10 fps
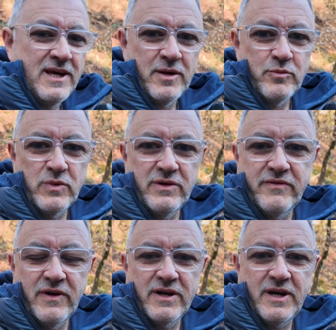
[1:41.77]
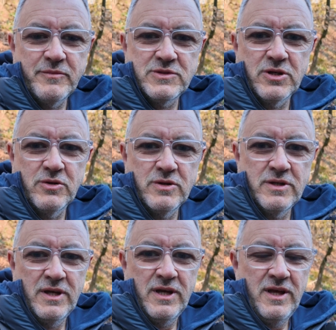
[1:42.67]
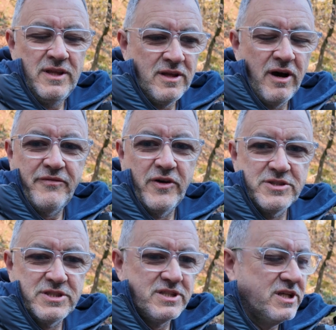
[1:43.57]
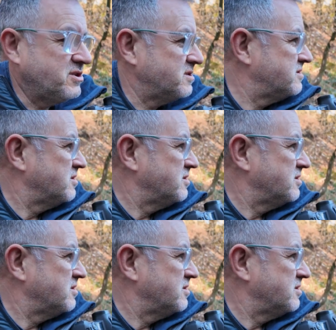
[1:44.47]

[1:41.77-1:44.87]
and we've come to our first decision.